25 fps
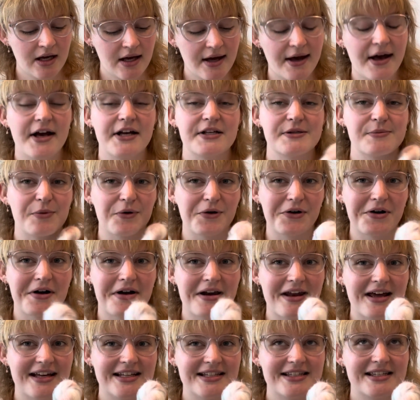Explorer
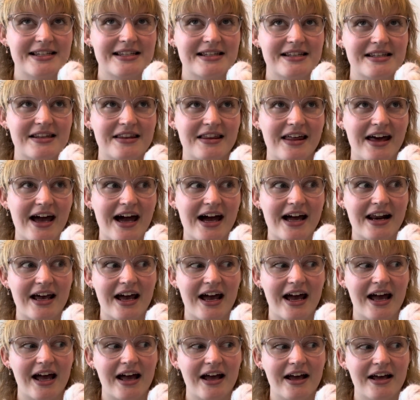Knits. They had
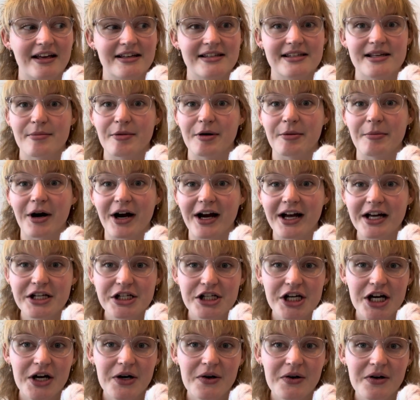a summer market
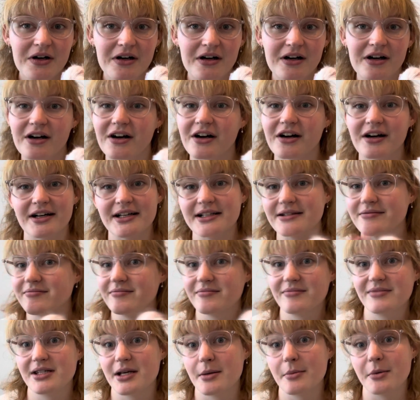show, or a
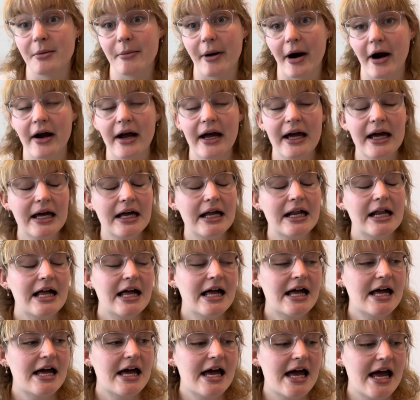summer market,
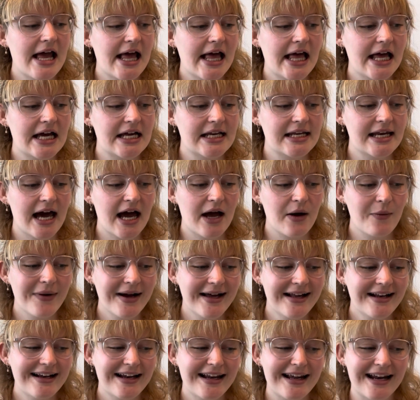and I
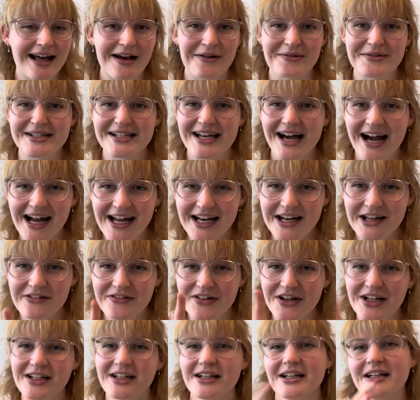went, and I was kind of
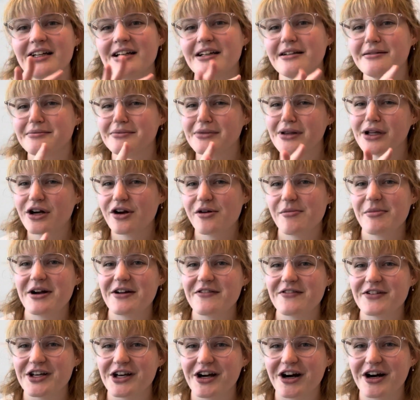on a little bit
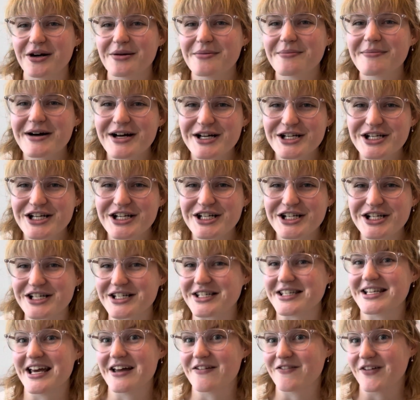of a yarn budget, just
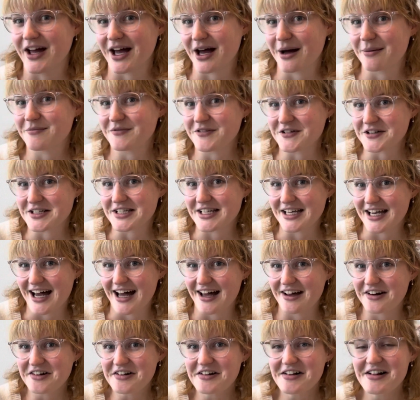saving up for
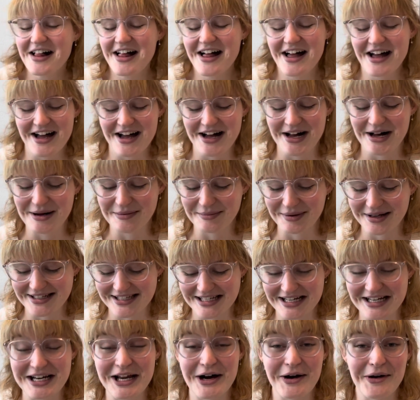Seattle, because
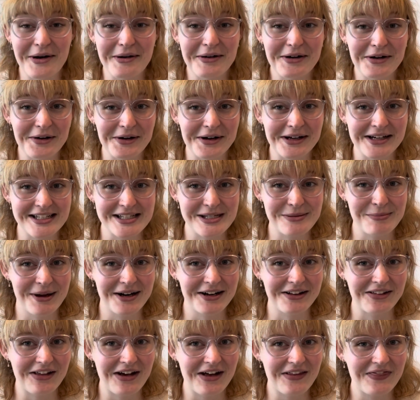I know I'm going to spend
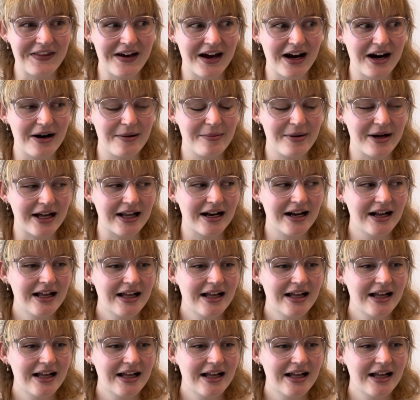a lot there, but